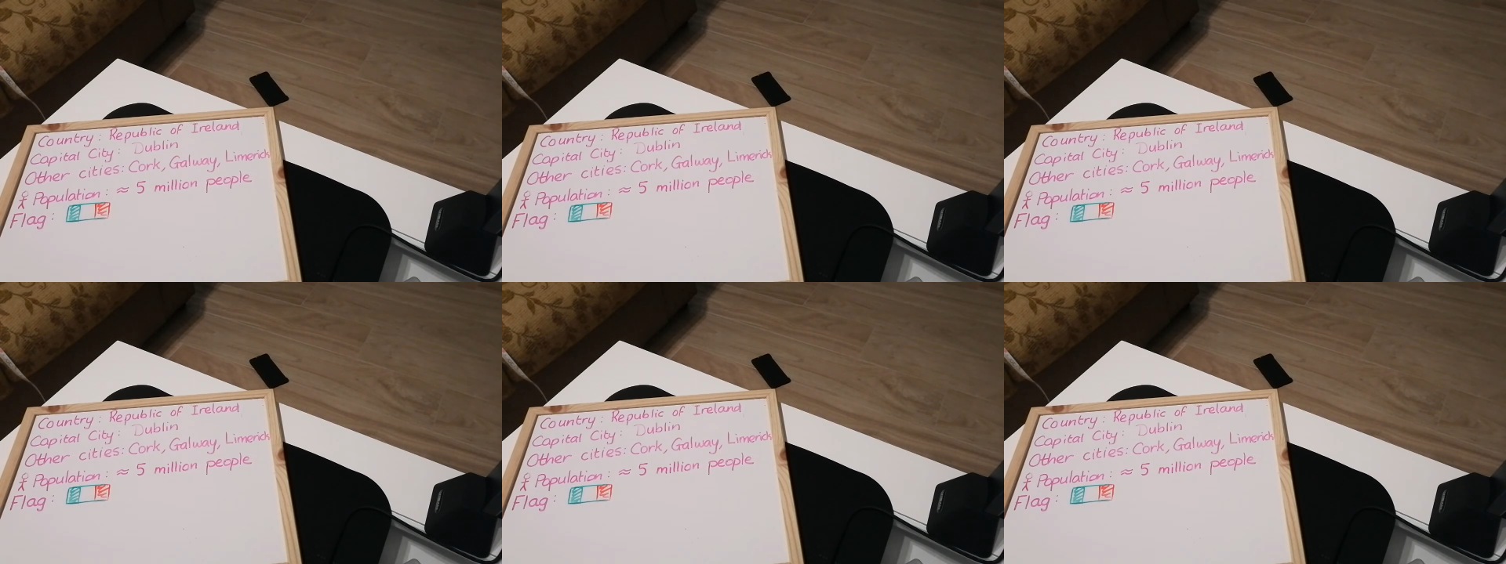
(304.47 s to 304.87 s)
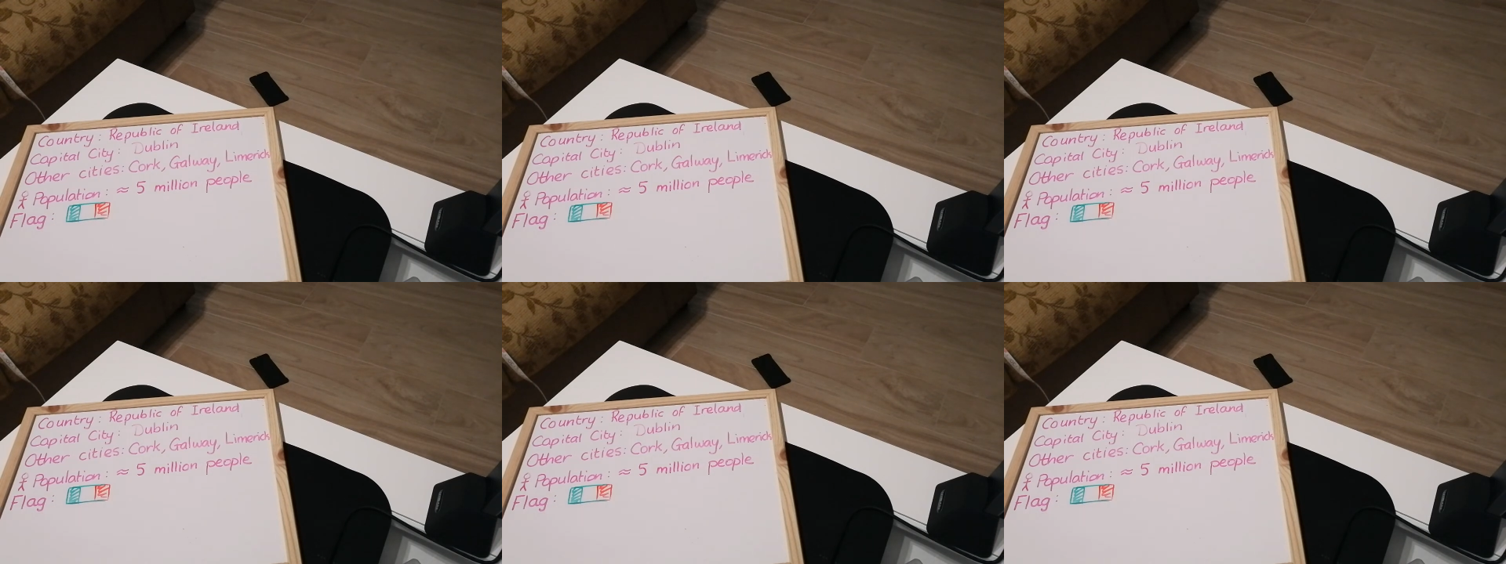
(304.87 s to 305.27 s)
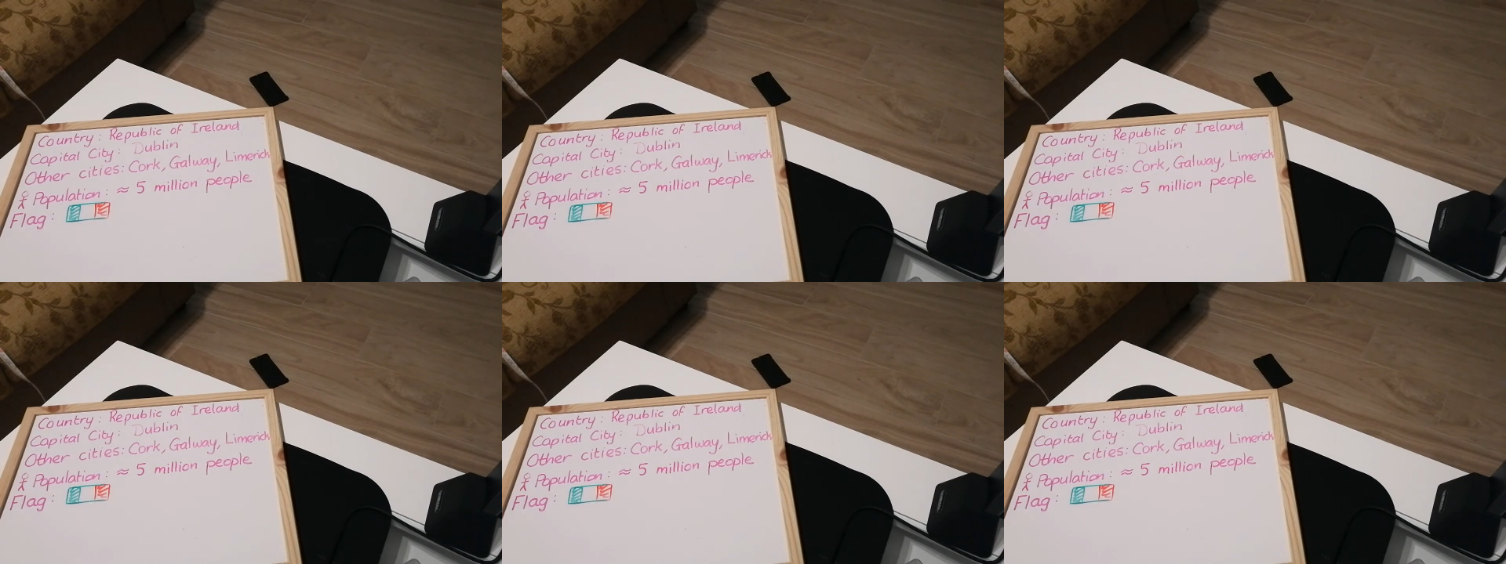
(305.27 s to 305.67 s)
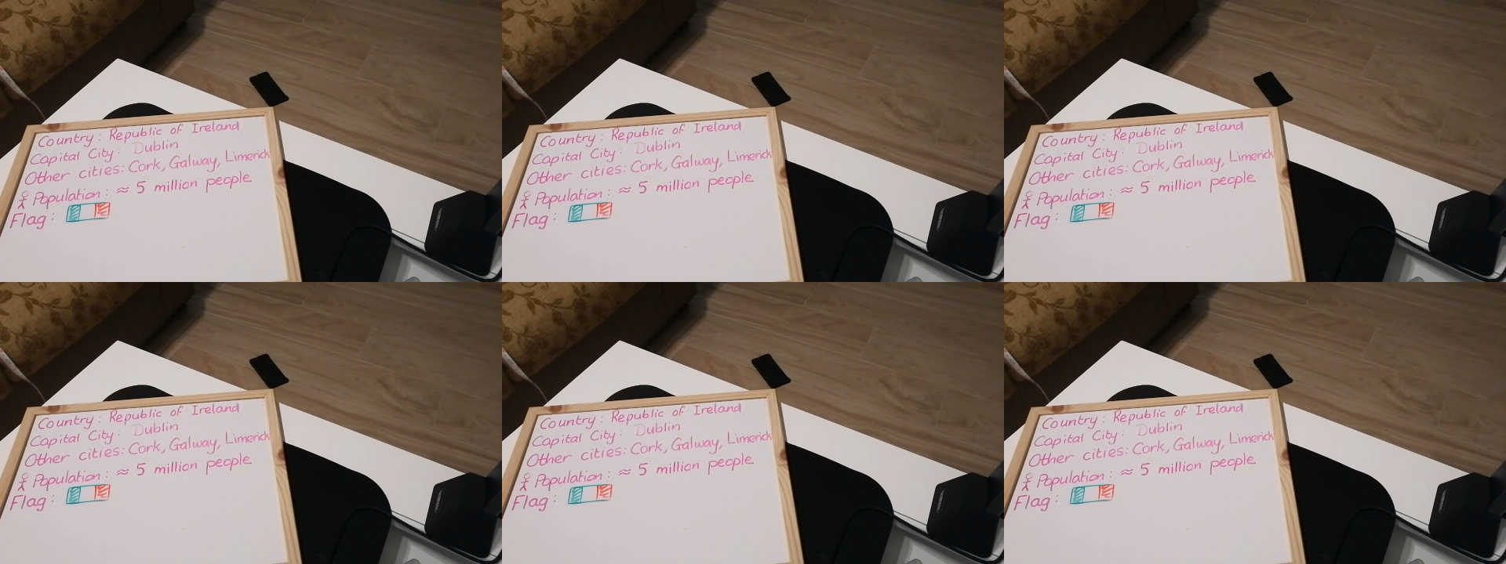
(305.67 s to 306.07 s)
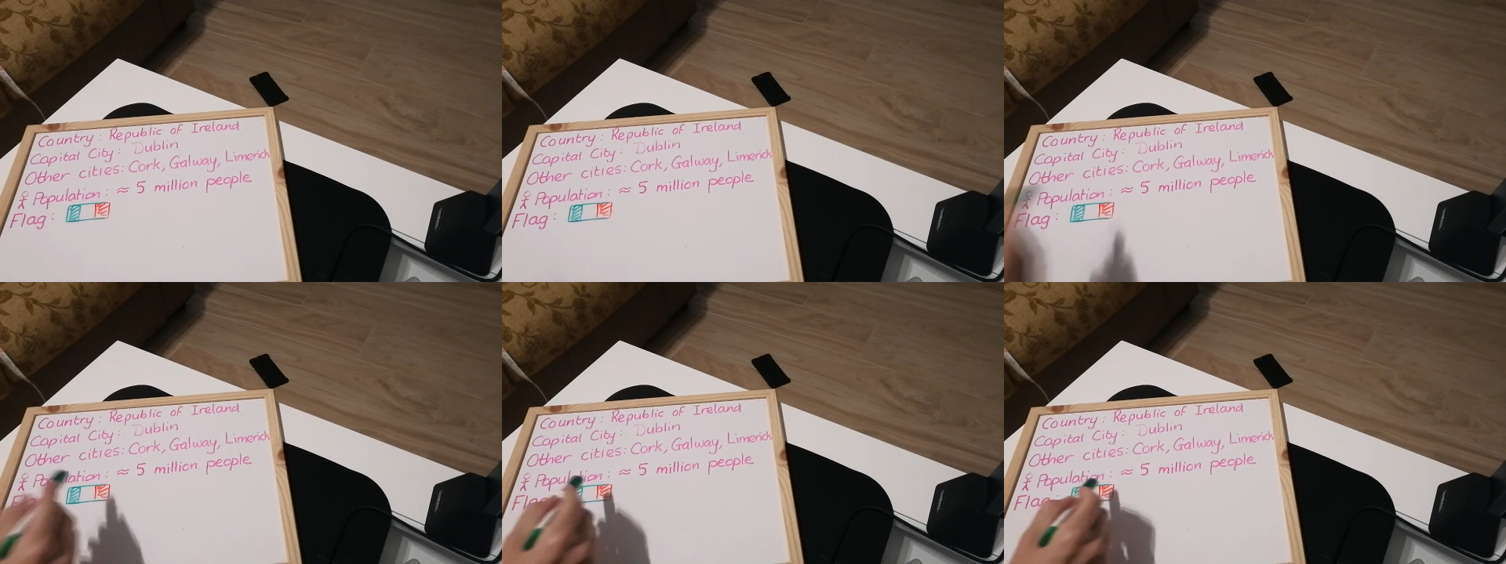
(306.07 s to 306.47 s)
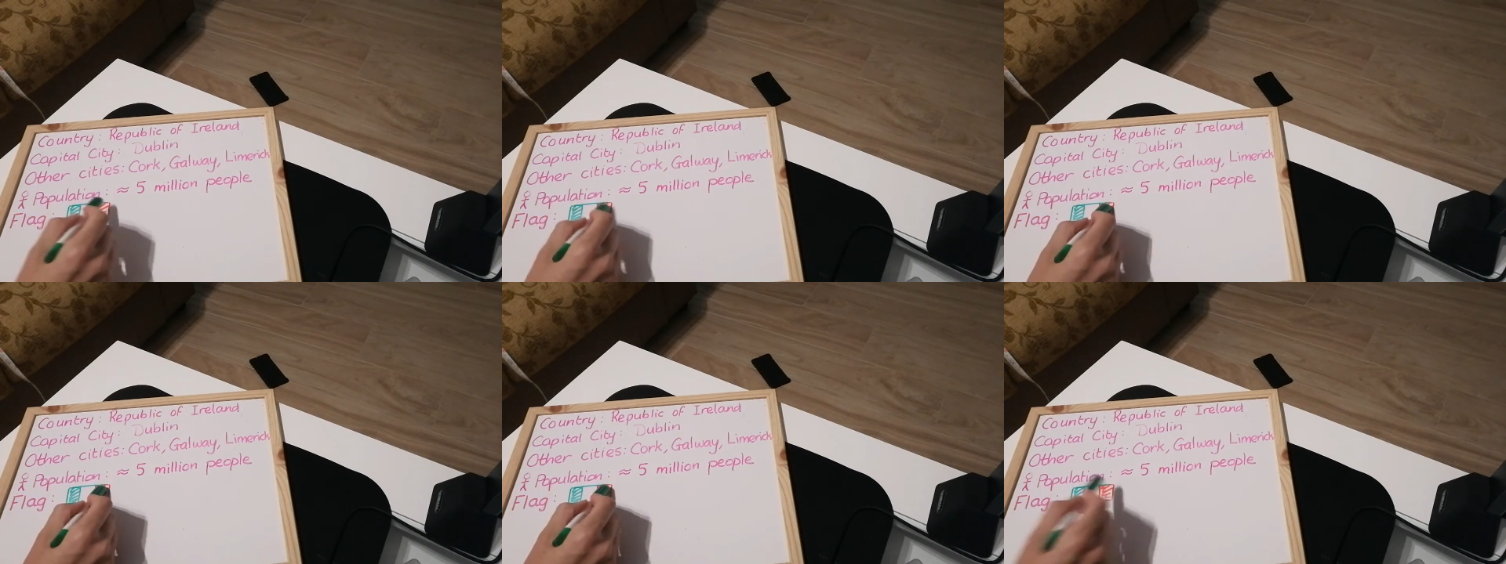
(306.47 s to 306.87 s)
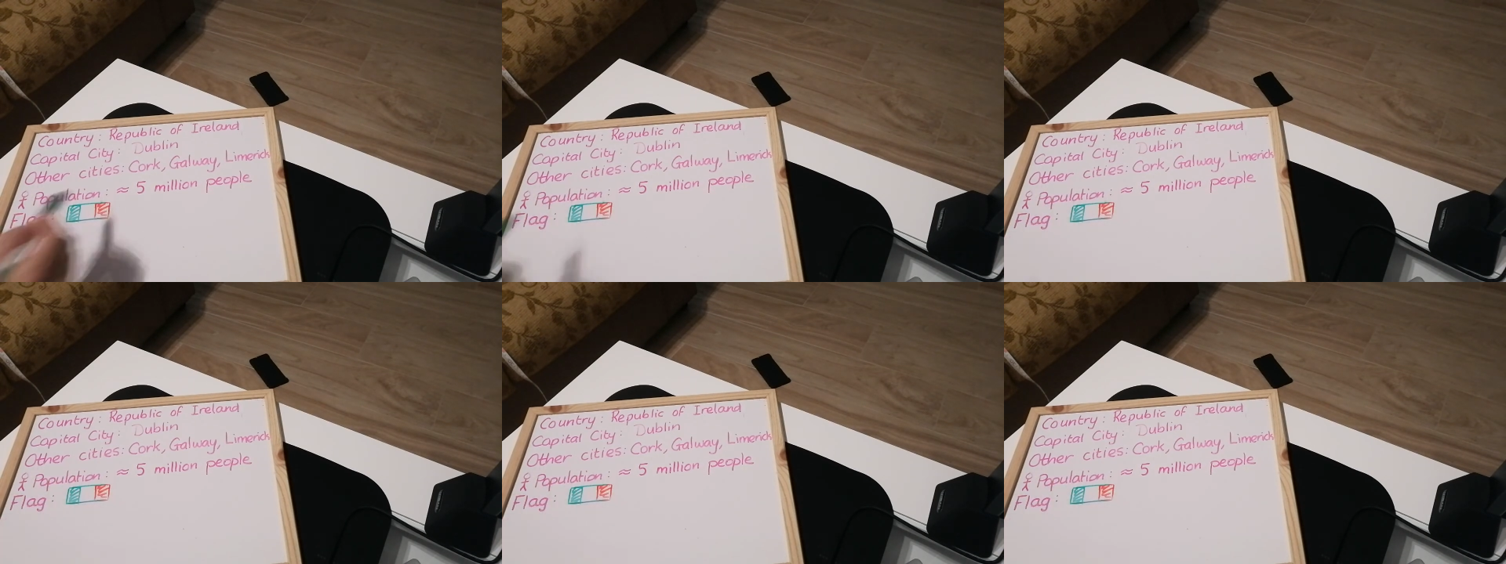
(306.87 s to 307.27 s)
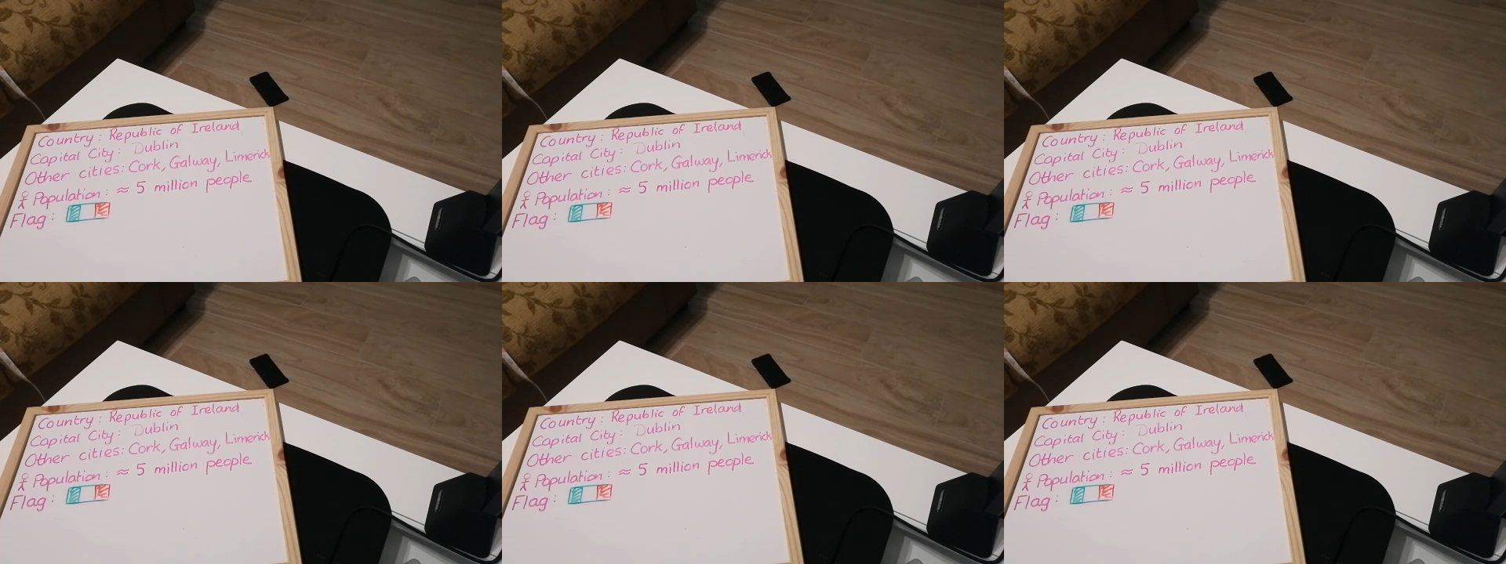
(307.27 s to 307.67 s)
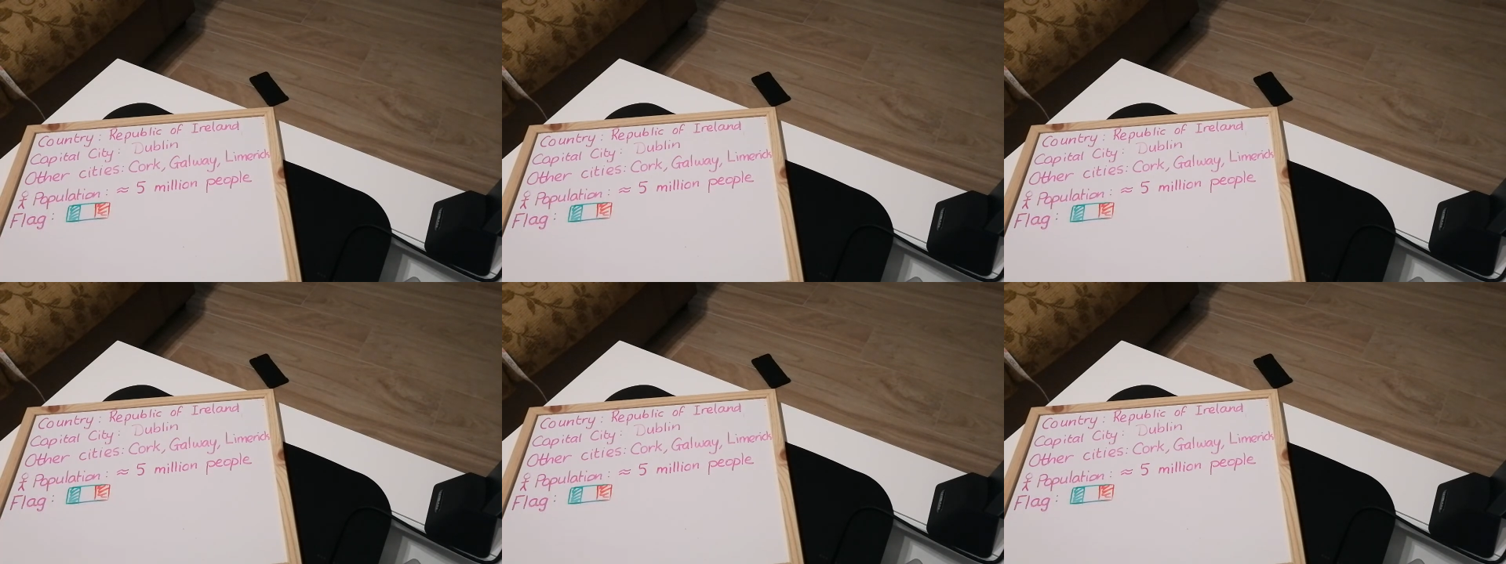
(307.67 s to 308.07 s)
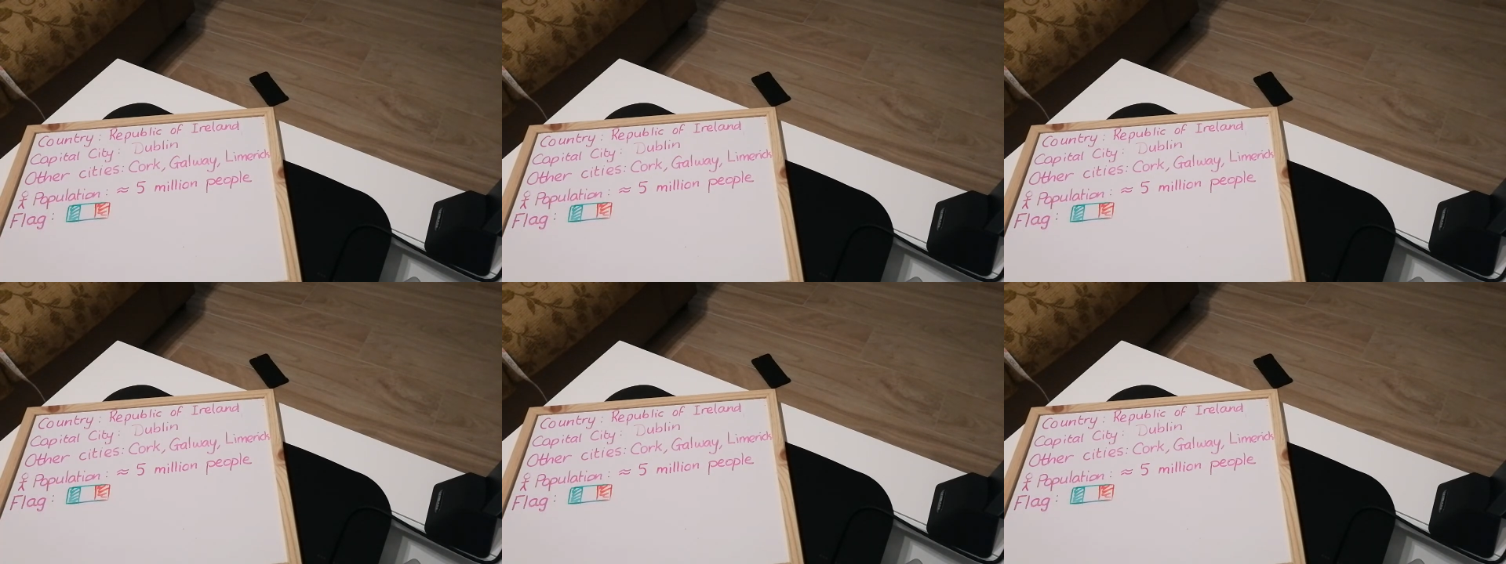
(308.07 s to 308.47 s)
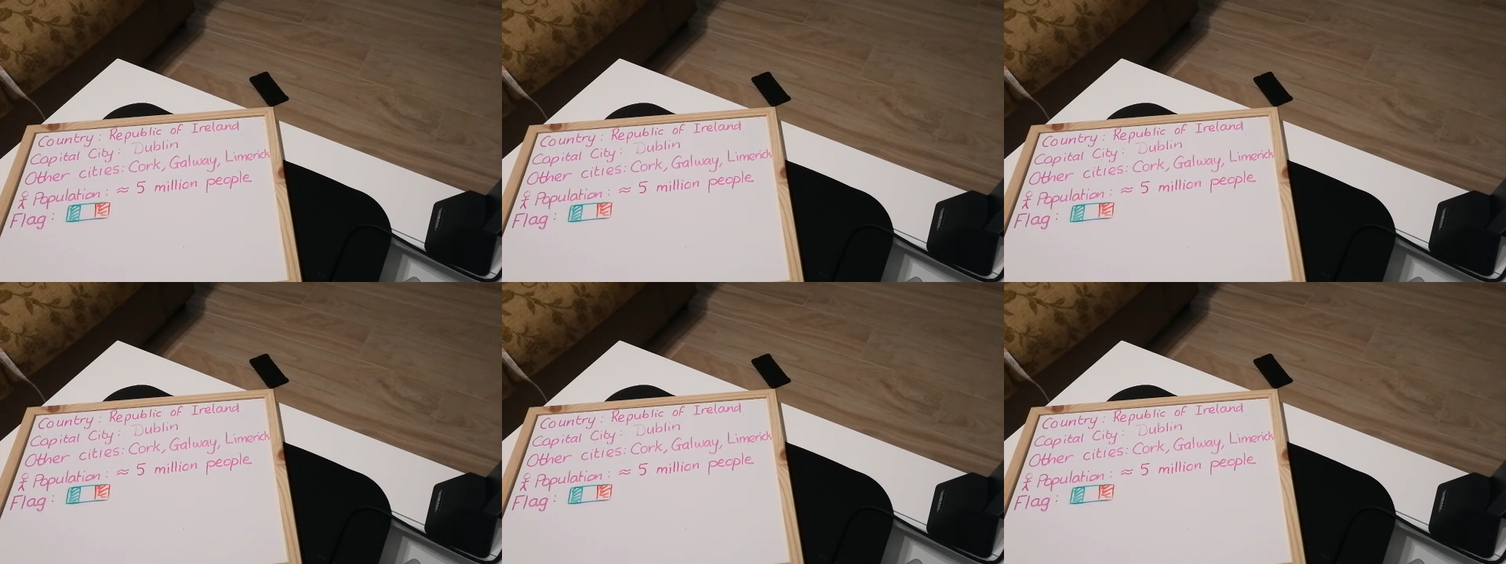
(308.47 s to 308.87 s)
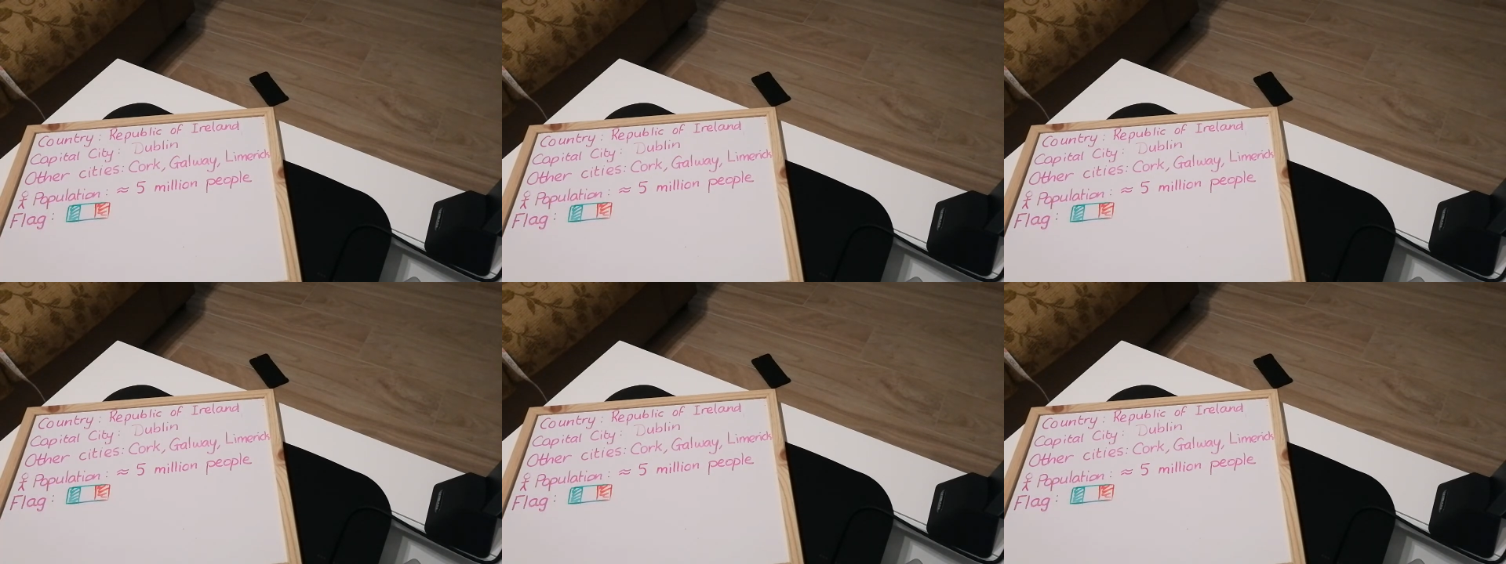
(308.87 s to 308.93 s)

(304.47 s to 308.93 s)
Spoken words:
No face is visible, so there are no lips to read.